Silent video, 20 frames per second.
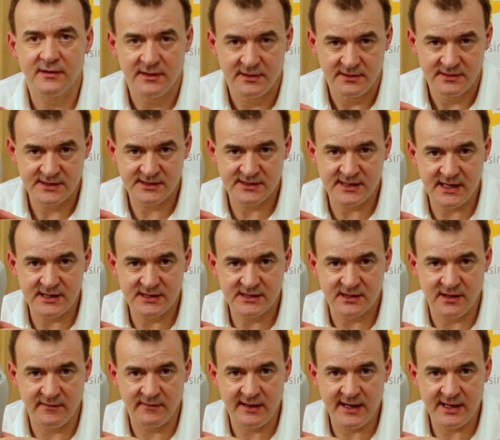sets
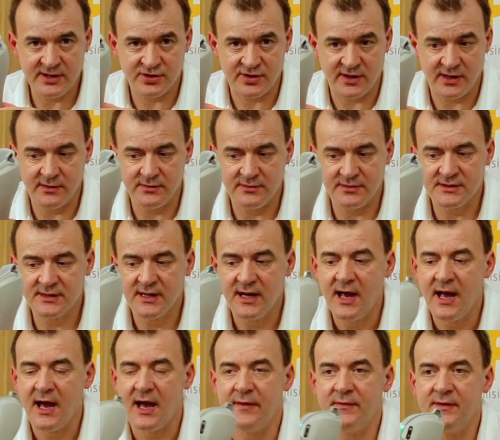of electrodes,
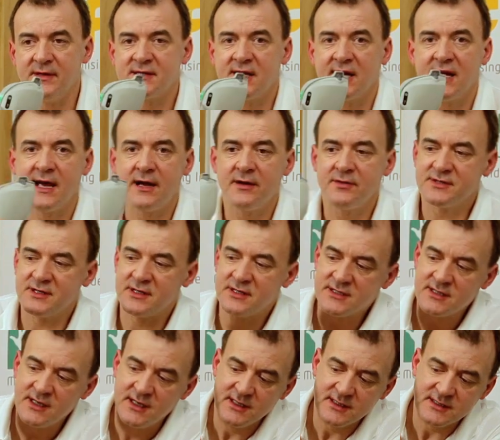and this allows
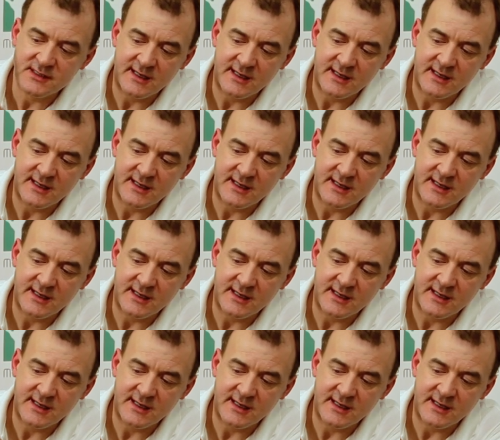us to